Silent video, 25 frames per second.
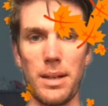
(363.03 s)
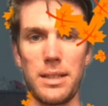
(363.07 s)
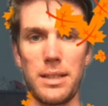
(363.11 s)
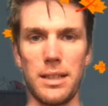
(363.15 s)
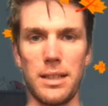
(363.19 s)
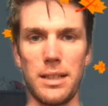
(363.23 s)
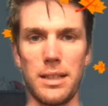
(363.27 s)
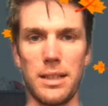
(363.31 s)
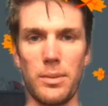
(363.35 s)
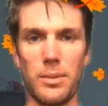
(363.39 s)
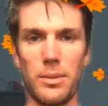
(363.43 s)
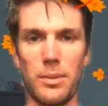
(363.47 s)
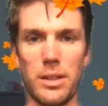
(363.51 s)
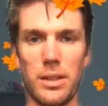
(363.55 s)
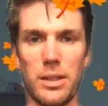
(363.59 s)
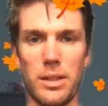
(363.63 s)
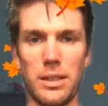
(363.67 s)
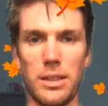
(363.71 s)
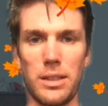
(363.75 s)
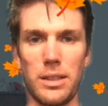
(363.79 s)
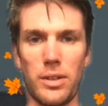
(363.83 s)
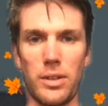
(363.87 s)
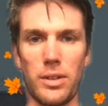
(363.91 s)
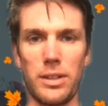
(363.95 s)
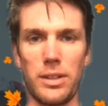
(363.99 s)
want these
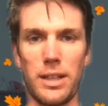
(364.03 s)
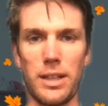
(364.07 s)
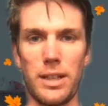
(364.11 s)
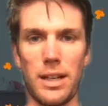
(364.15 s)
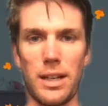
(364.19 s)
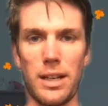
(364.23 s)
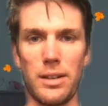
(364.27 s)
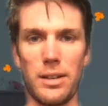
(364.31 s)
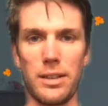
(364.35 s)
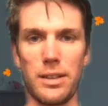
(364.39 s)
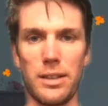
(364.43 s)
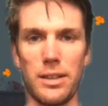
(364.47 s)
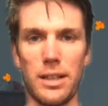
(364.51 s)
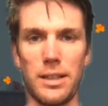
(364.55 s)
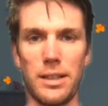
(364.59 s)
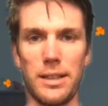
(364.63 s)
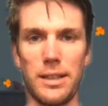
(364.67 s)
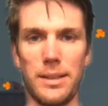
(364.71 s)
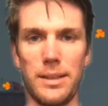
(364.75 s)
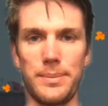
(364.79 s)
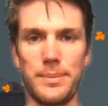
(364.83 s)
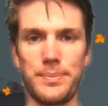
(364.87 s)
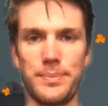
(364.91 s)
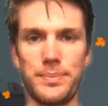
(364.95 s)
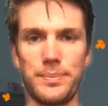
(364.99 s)
falling down, not up.
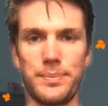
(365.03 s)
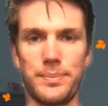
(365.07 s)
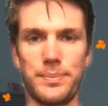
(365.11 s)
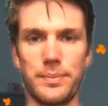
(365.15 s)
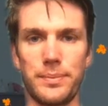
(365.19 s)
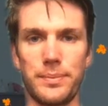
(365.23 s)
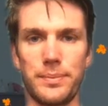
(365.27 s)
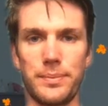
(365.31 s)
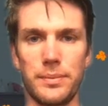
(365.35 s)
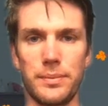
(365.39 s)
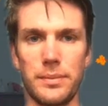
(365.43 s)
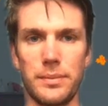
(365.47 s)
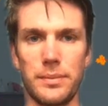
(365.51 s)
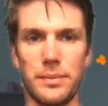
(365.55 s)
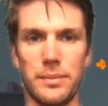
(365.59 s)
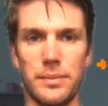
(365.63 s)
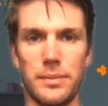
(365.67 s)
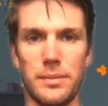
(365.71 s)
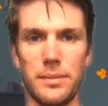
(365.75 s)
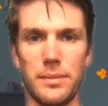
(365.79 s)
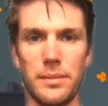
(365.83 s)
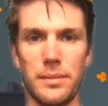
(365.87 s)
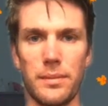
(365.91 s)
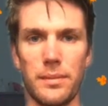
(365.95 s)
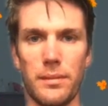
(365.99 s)

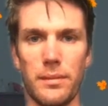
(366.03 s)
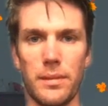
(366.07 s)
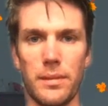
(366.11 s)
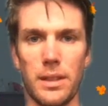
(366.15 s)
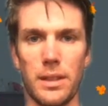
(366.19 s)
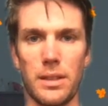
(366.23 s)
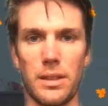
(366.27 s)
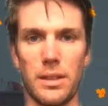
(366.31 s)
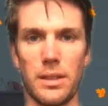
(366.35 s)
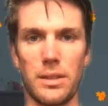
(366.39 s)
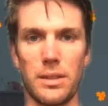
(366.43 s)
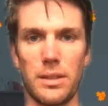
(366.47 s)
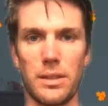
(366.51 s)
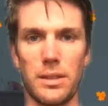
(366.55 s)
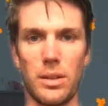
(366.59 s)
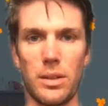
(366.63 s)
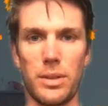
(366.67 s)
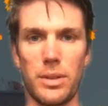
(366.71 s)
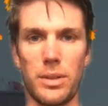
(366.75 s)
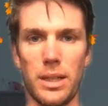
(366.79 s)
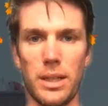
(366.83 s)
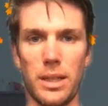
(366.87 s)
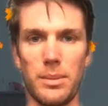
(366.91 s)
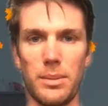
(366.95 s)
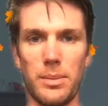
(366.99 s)
So I'll bring
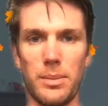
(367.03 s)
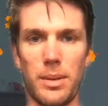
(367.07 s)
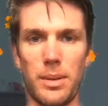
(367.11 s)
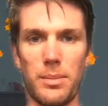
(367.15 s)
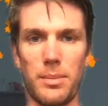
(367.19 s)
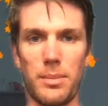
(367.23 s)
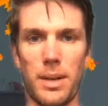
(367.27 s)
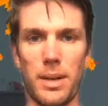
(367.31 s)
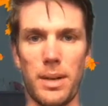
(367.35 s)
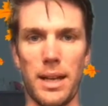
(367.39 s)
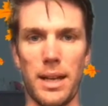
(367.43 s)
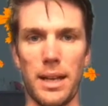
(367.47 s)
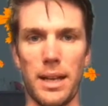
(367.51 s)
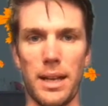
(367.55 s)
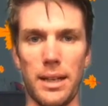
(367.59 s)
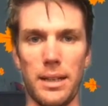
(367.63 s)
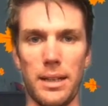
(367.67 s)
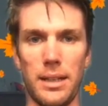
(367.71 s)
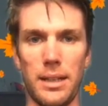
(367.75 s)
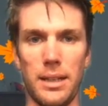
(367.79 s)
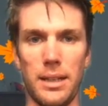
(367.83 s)
them above my head